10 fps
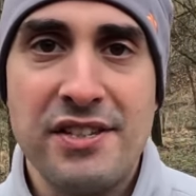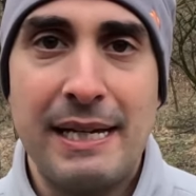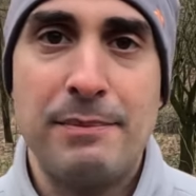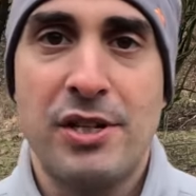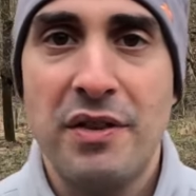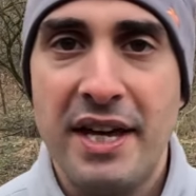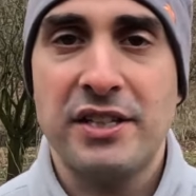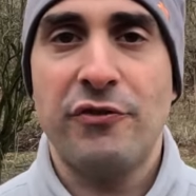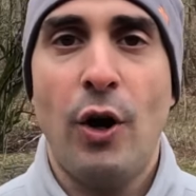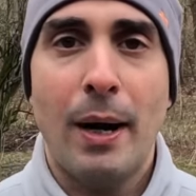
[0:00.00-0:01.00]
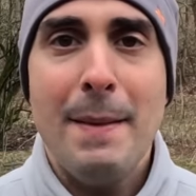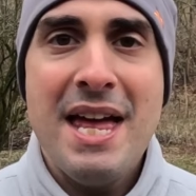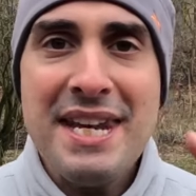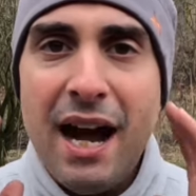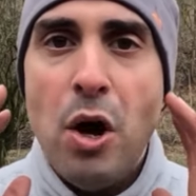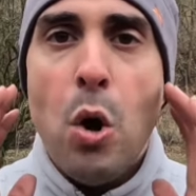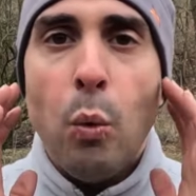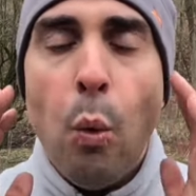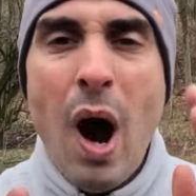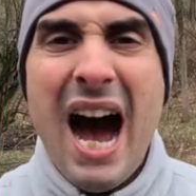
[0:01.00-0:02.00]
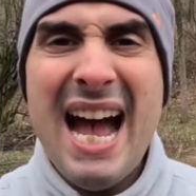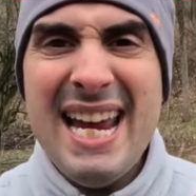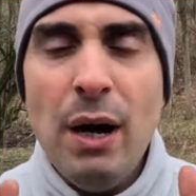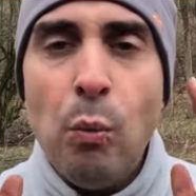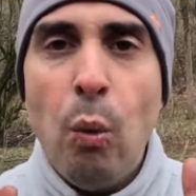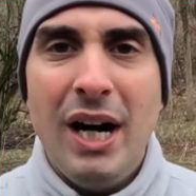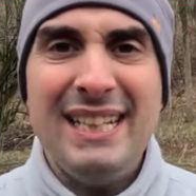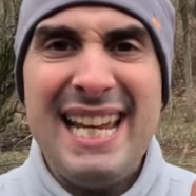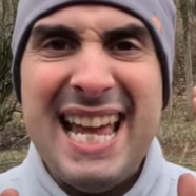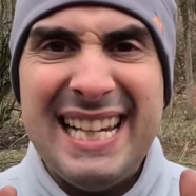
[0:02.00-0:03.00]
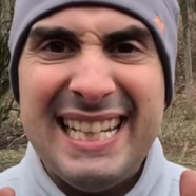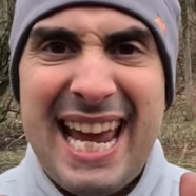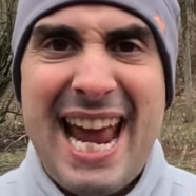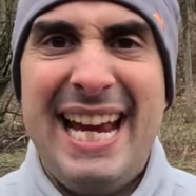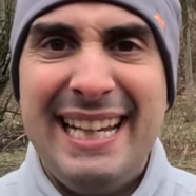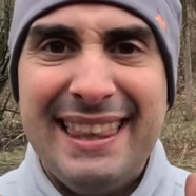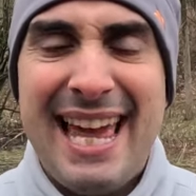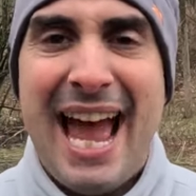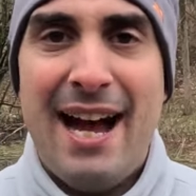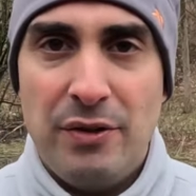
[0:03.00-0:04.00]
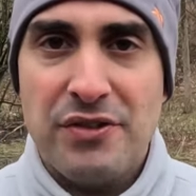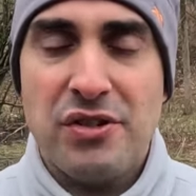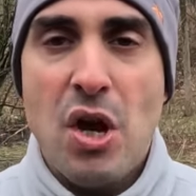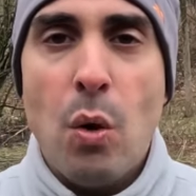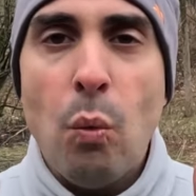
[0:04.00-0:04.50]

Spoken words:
it seems so thus far. Now, why 1 1/8 ounce?